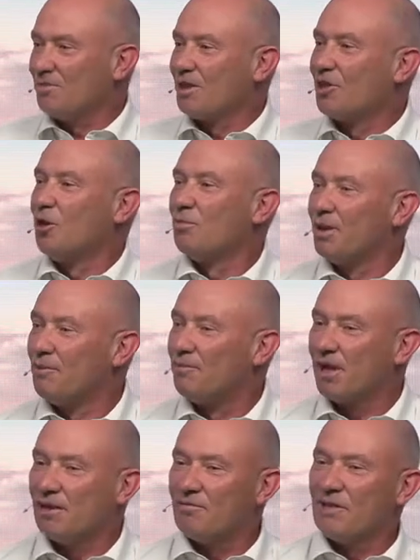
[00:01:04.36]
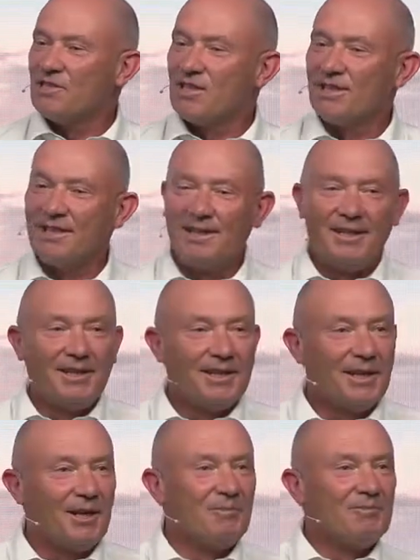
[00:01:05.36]
and the Global Impact Visa.
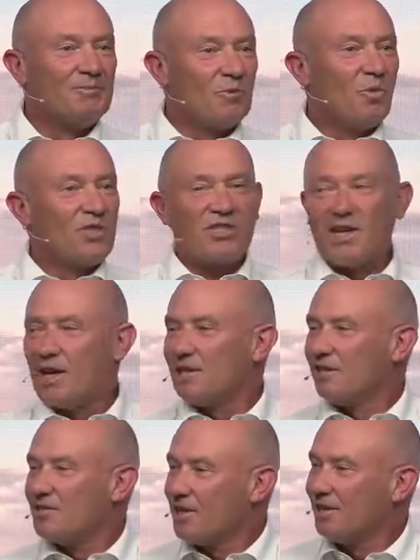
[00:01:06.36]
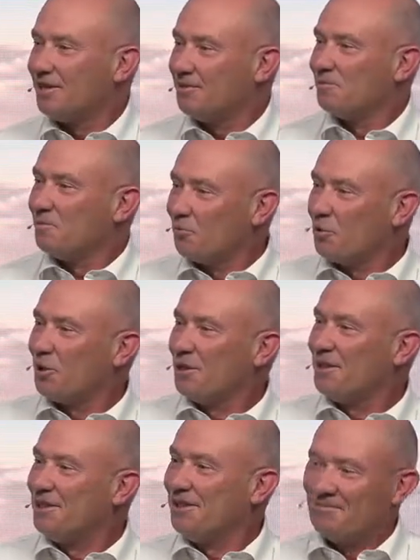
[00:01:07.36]
What started as a
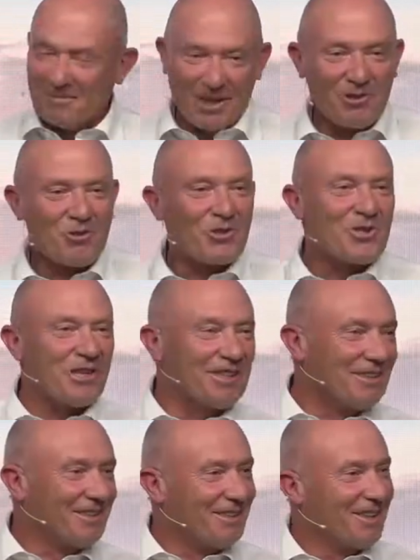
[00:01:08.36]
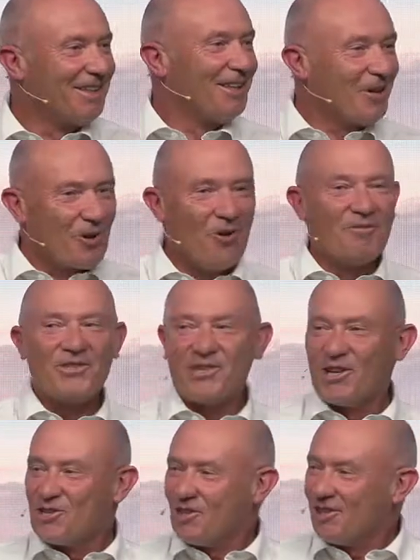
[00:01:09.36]
pretty interesting
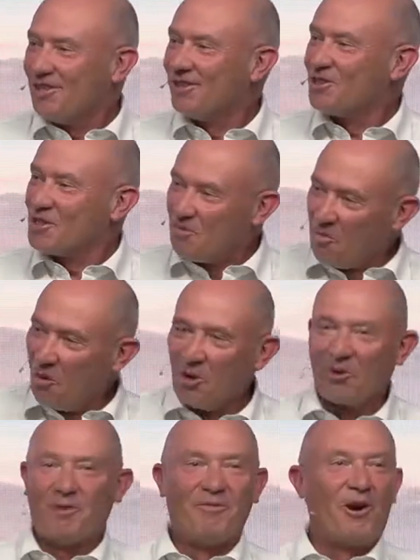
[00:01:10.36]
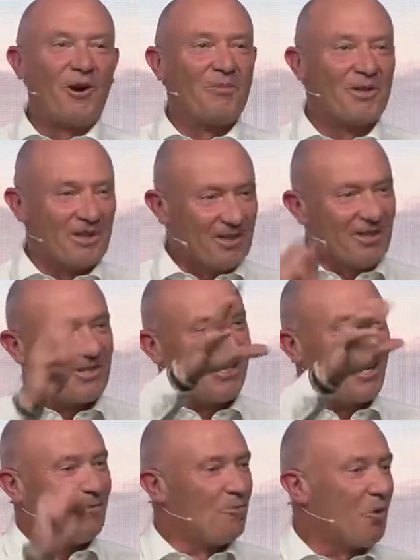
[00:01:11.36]
conversation in a smaller environment than this
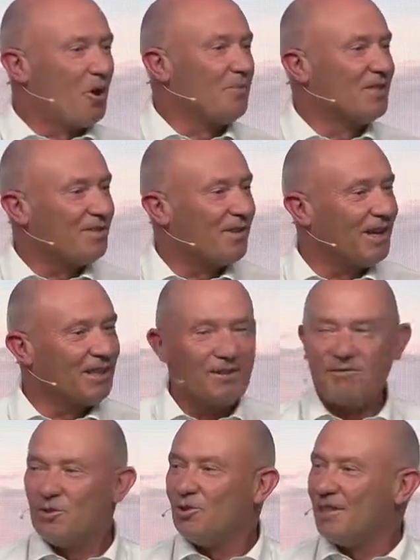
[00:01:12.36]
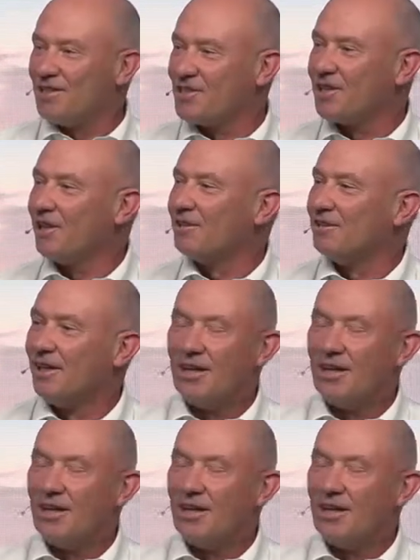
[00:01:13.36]
out in Whiteman's Valley a few years ago